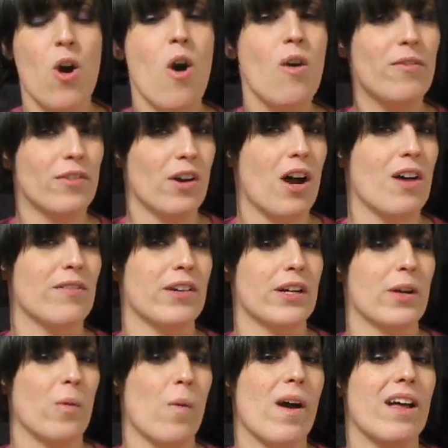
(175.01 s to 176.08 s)
overall
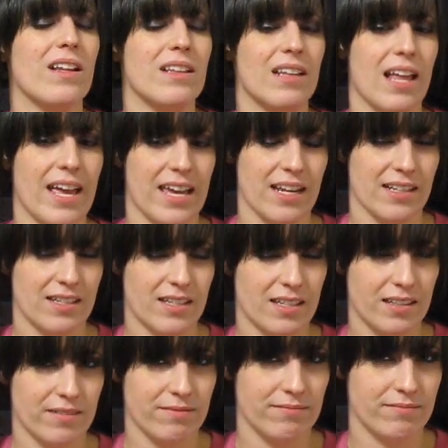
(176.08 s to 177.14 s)
very well
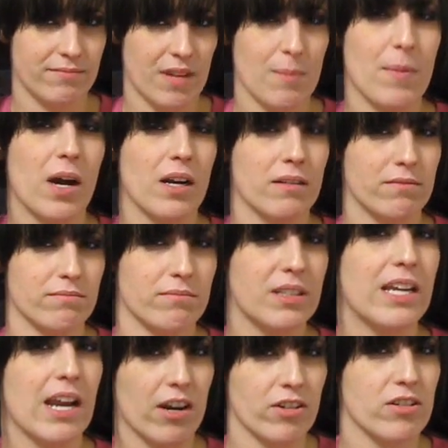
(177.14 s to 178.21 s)
liked among the
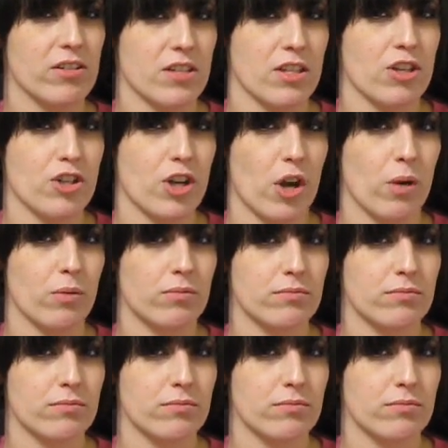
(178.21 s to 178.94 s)
characters in the show.